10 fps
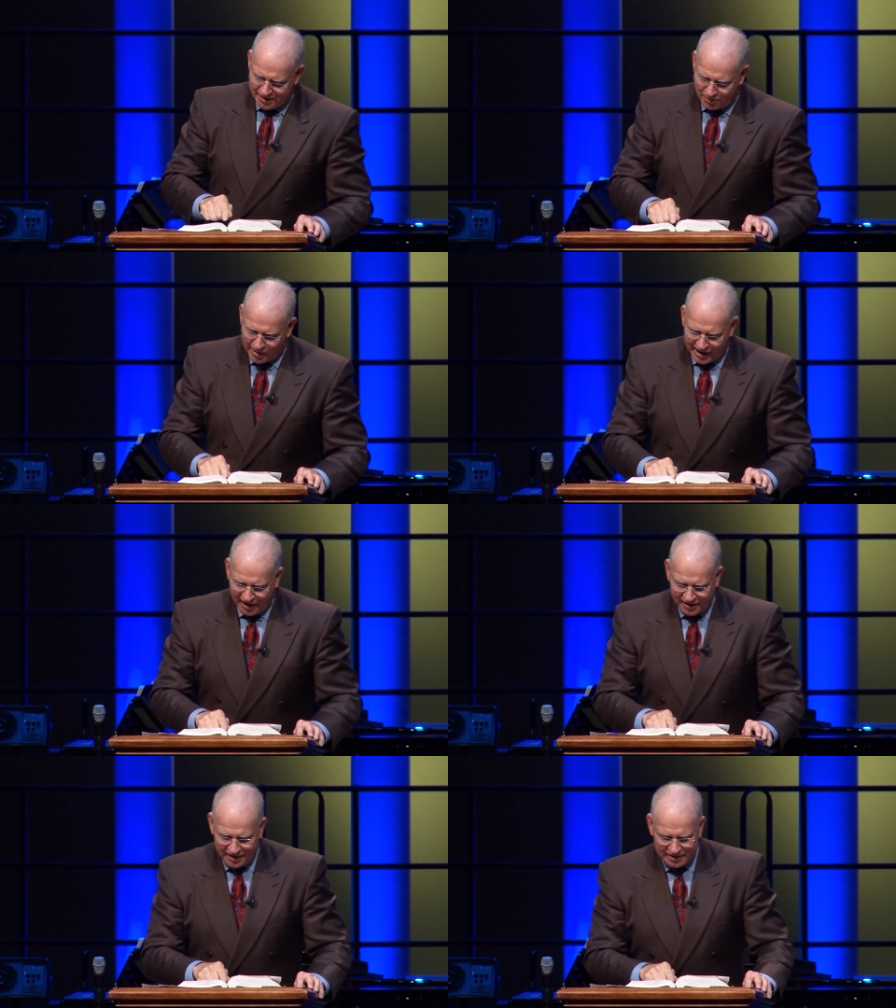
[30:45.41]

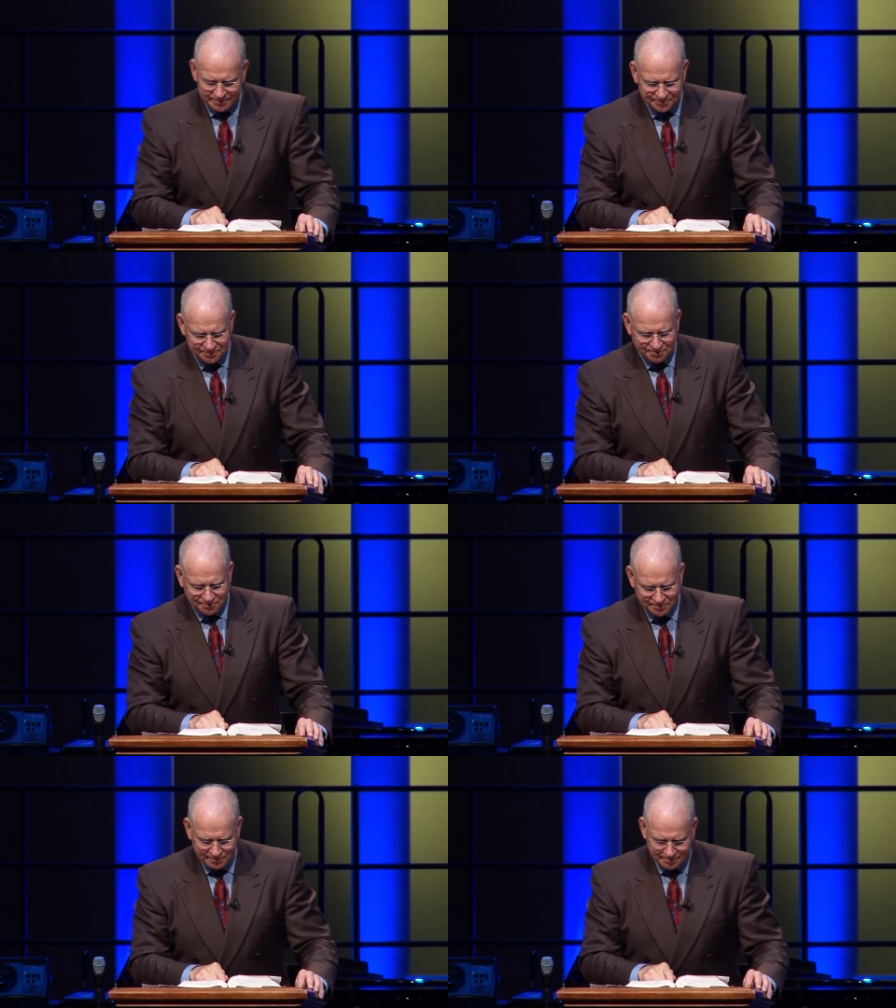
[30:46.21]
Well,
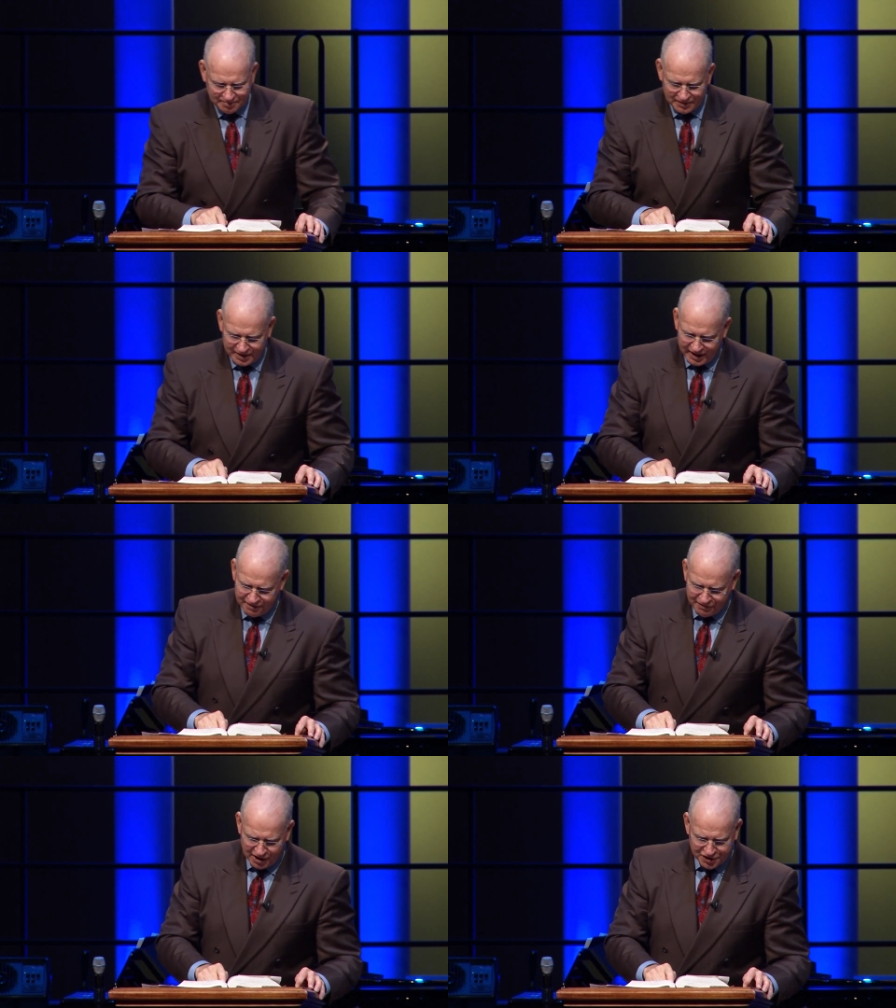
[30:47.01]
in
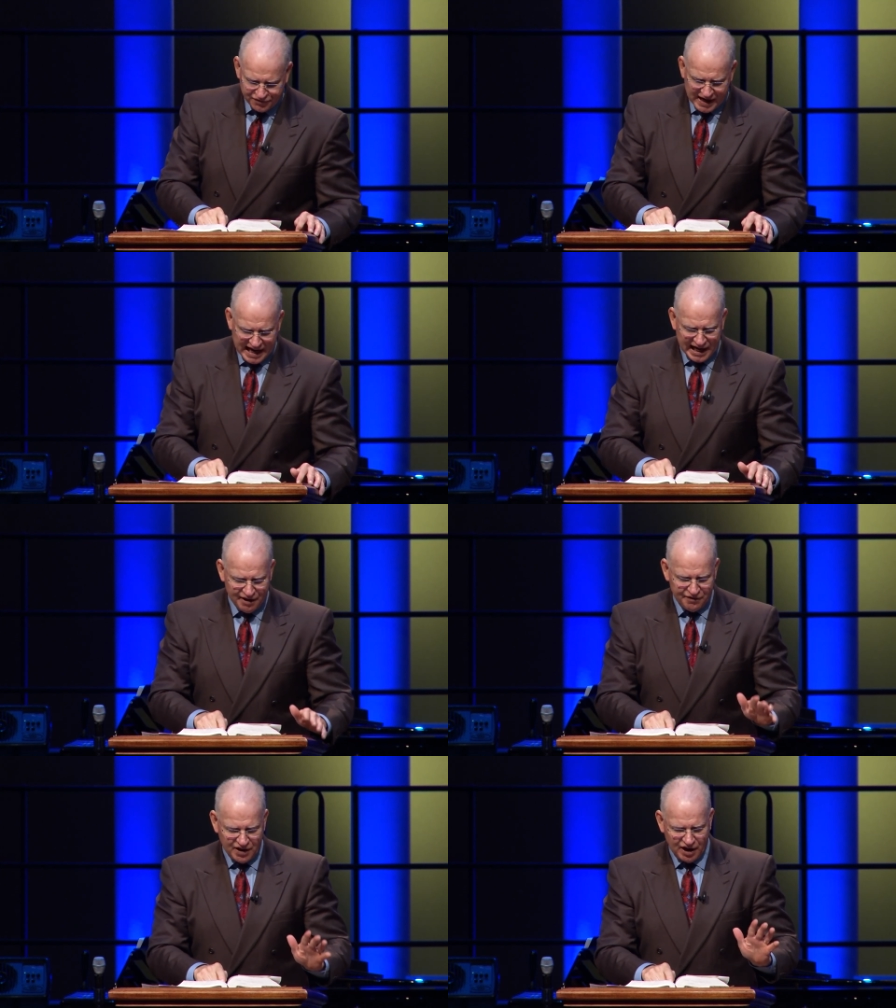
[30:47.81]
verse
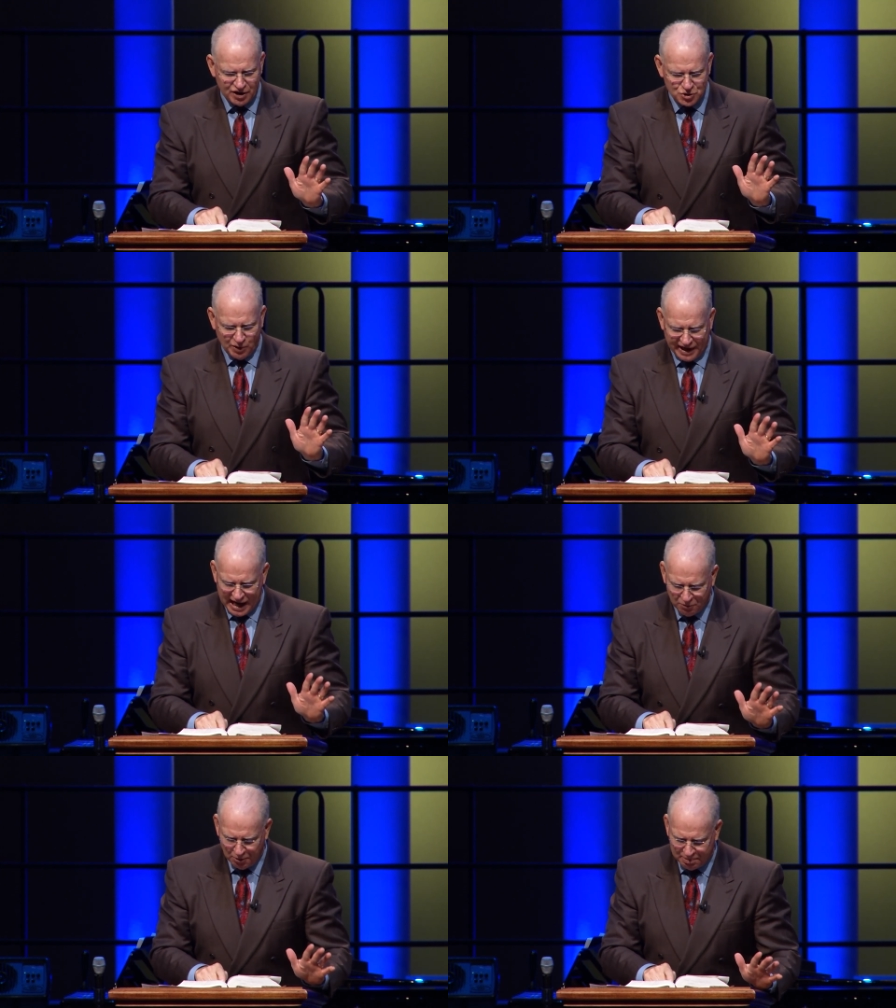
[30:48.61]
5, here's what I
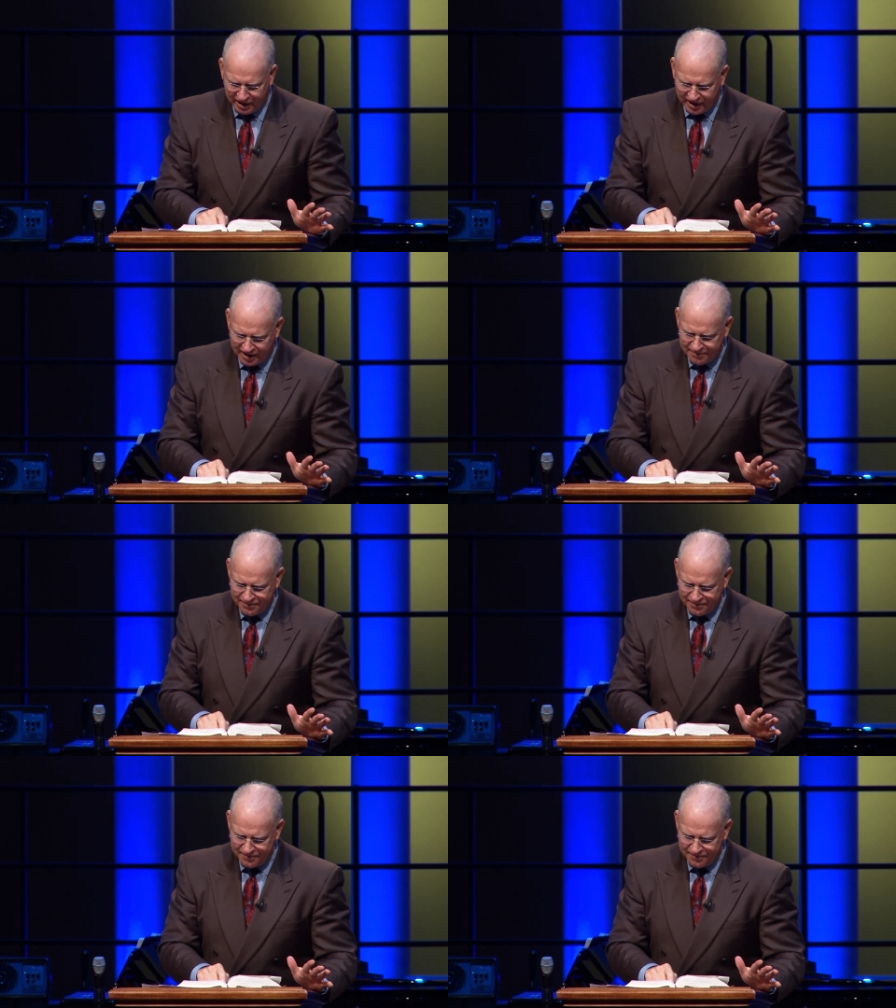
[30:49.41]
will be